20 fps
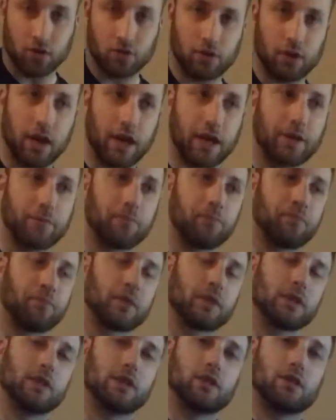Okay,
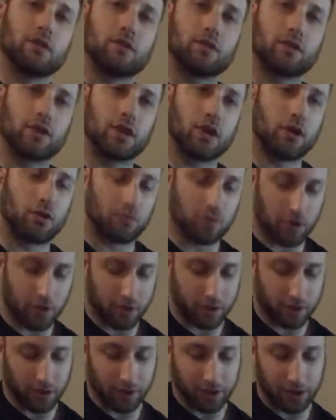so
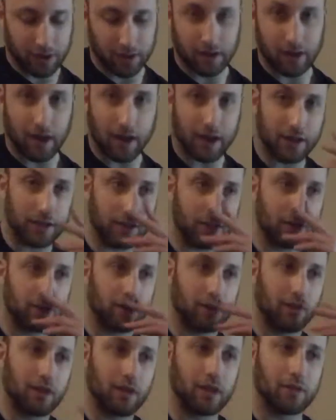the thing that I
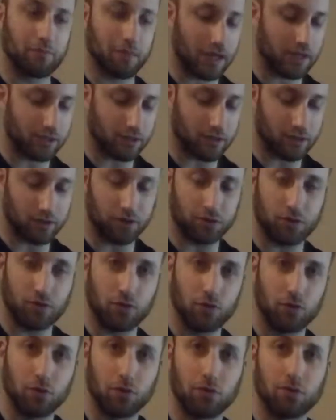think makes this
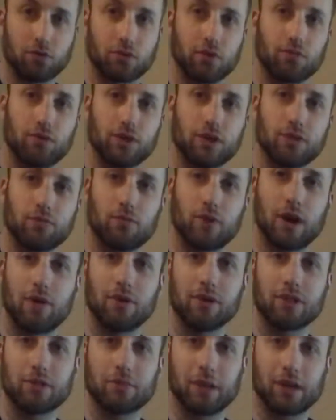cool, or the reason why I
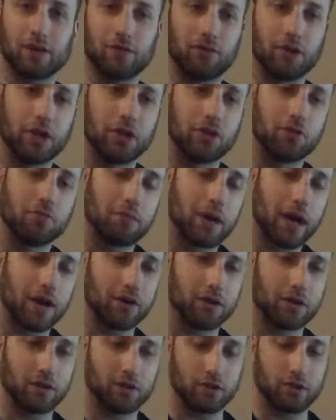want to make a video
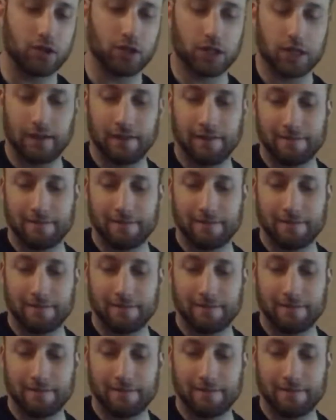about it, is